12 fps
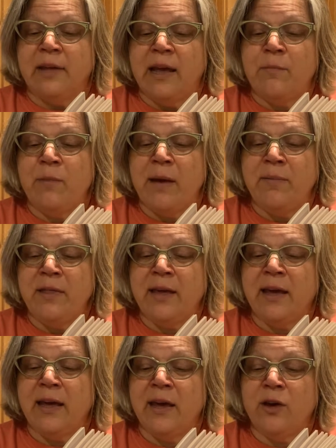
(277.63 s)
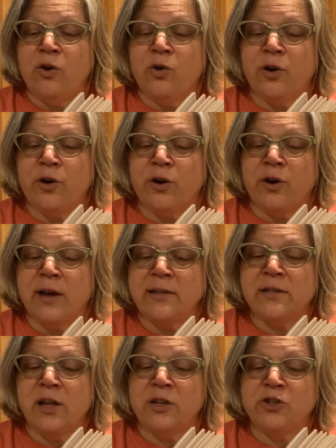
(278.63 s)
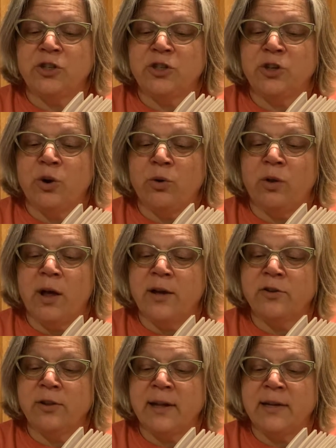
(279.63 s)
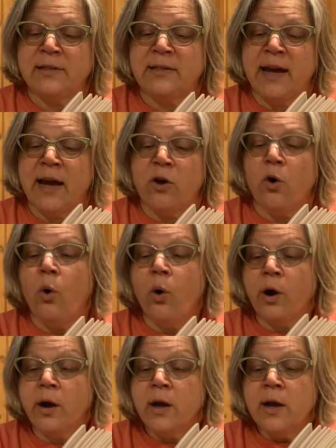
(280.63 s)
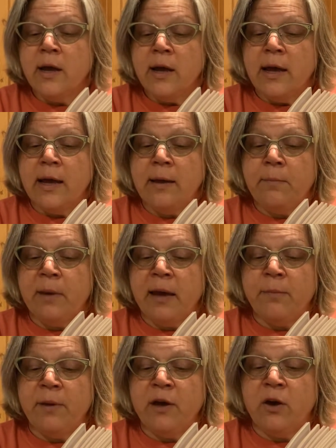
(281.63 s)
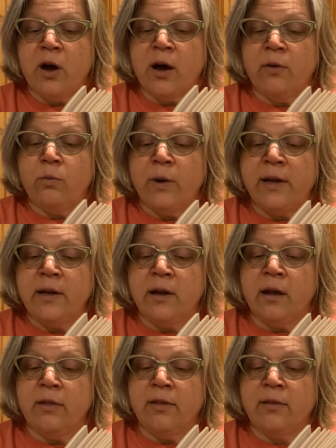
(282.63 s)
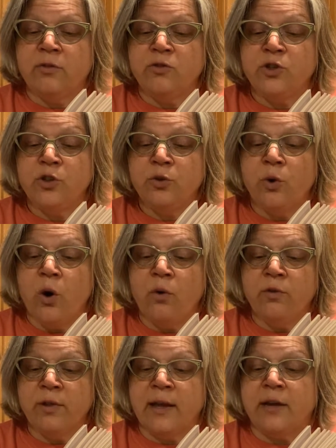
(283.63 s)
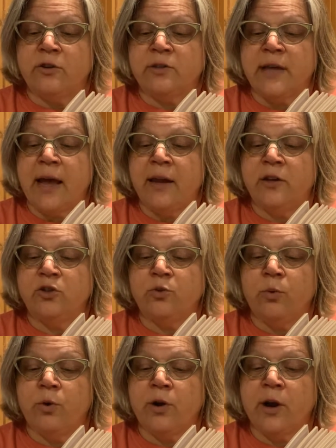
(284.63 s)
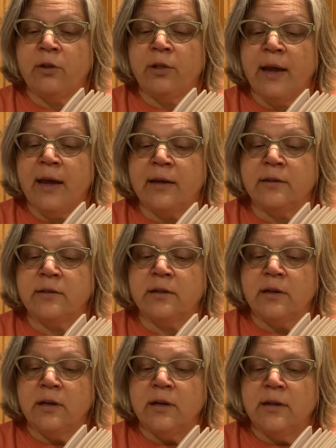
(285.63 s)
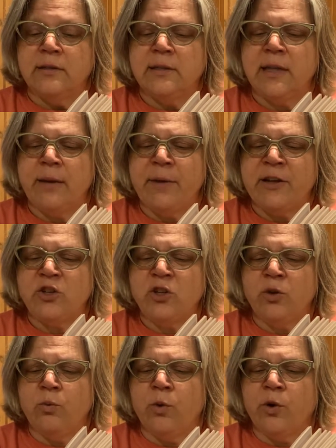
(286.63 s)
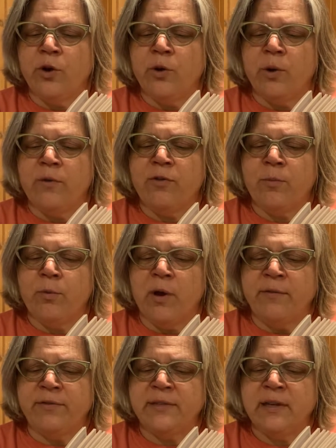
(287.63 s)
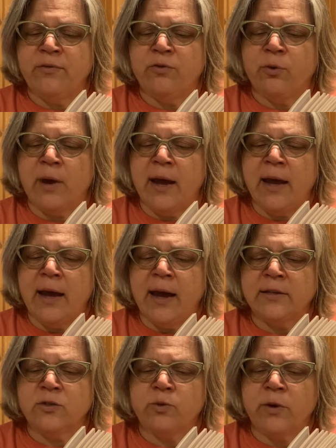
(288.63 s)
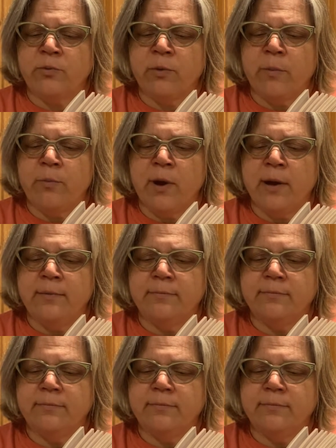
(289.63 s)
It may be that King Gorger has launched a total Underland attack, or it may be caught wind of the 2 Overlanders heading toward our land. Did they mention the warrior of the prophecy of Grey?" asked Rip Red.